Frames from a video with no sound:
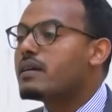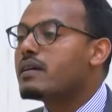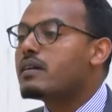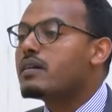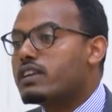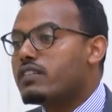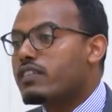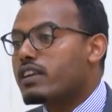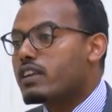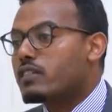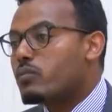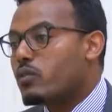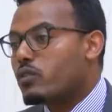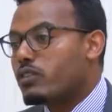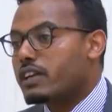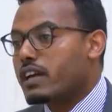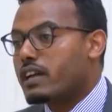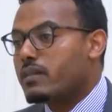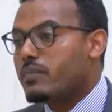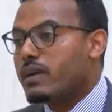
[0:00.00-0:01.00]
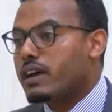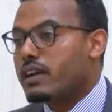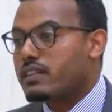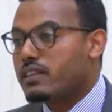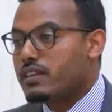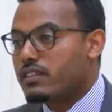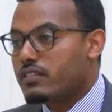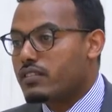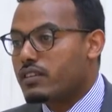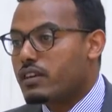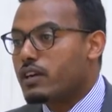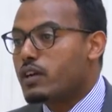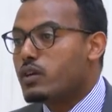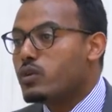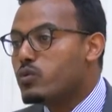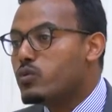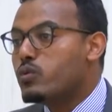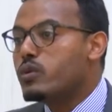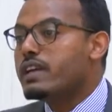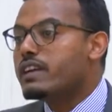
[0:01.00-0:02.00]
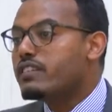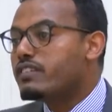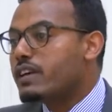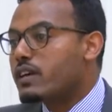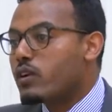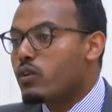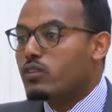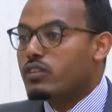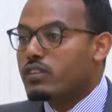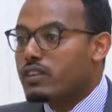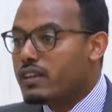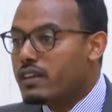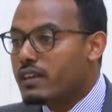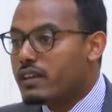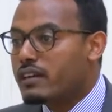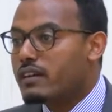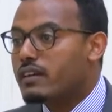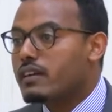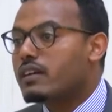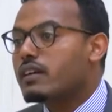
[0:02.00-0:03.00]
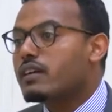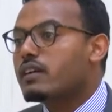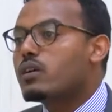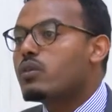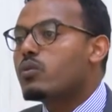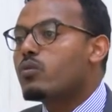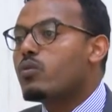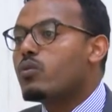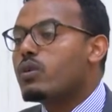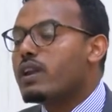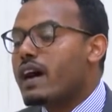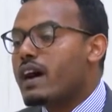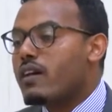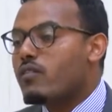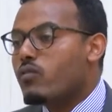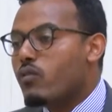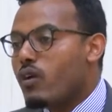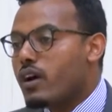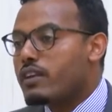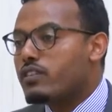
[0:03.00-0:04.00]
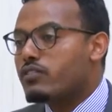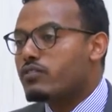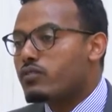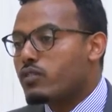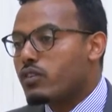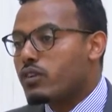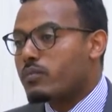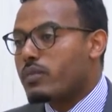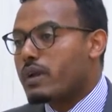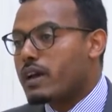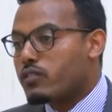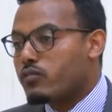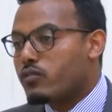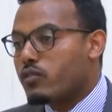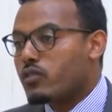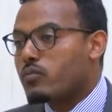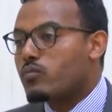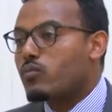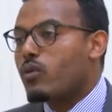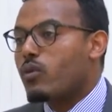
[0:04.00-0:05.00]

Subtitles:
Different political parties doing their own thing will have one strong platform